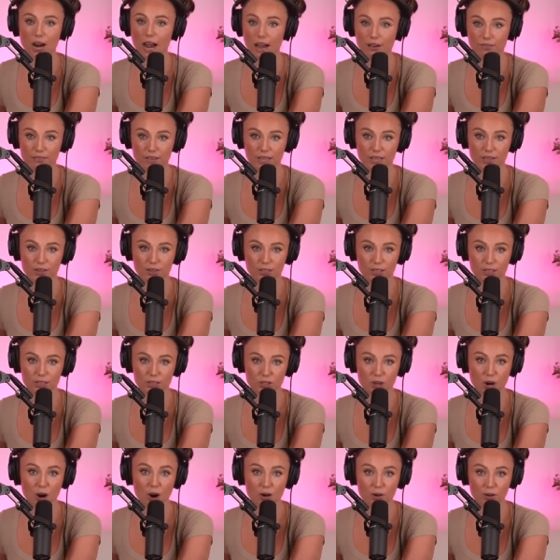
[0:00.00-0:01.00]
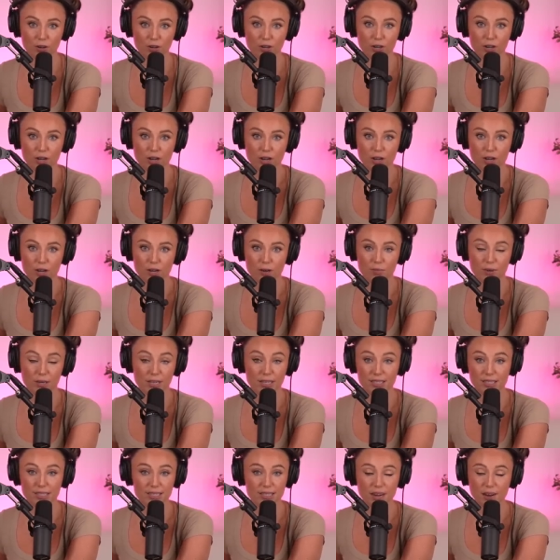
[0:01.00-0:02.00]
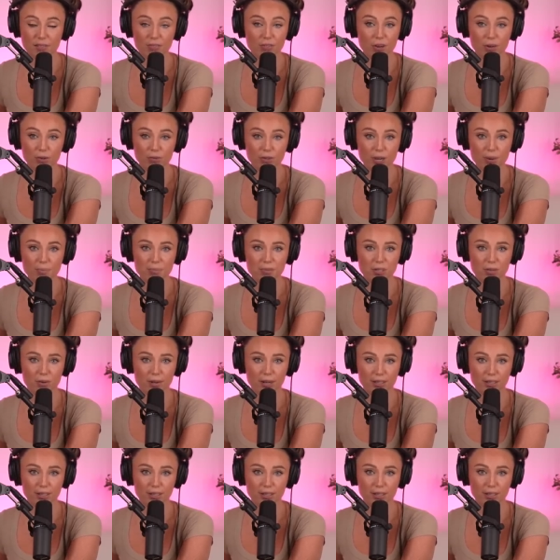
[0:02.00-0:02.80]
having killed his daughter, because he's never owned up to